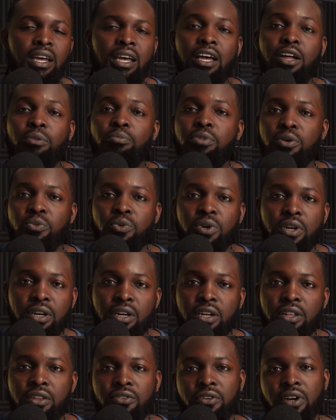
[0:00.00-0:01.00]
helping one
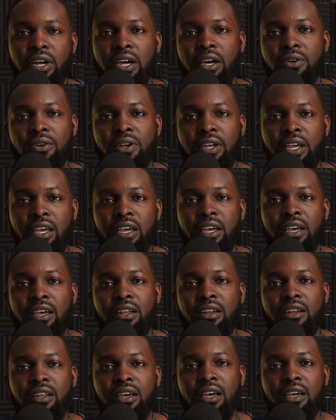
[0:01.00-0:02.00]
another out,
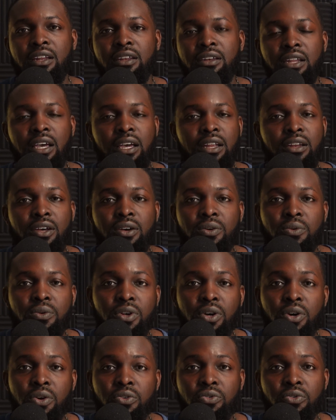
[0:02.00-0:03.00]
and I don't
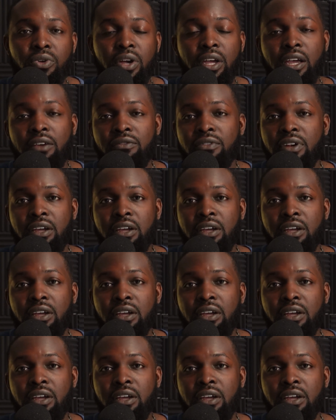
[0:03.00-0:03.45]
know Ray. I've